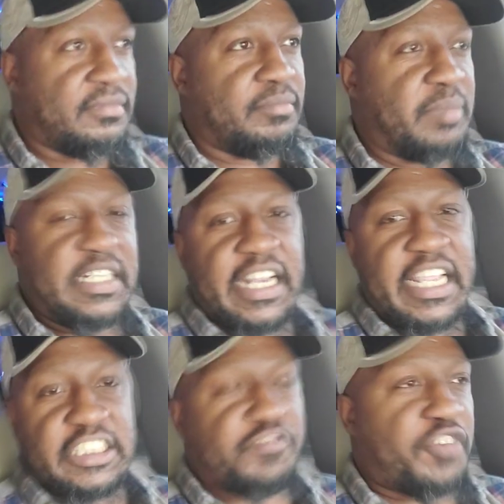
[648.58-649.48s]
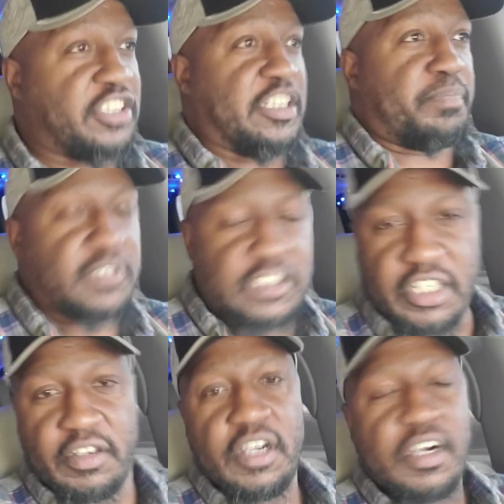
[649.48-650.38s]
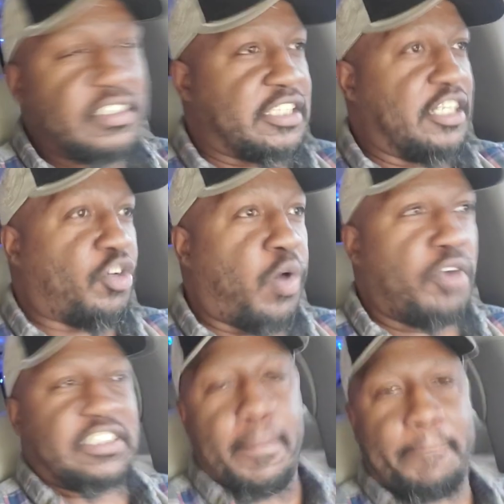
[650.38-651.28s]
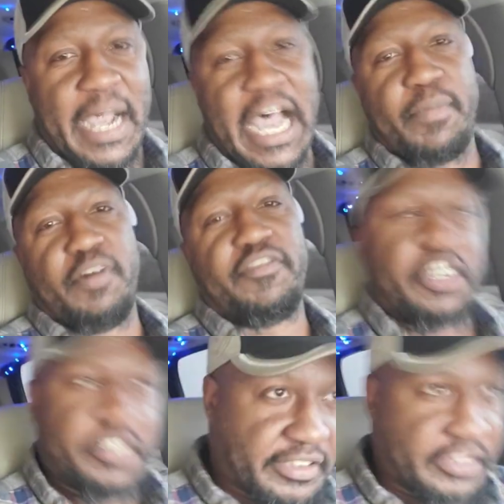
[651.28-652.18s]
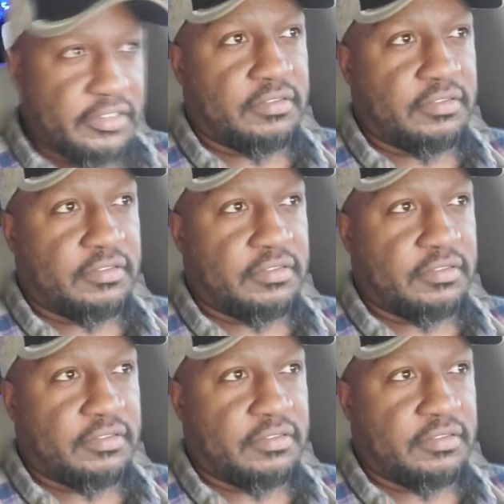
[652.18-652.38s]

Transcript: But then he's the first to quote some Bible verse.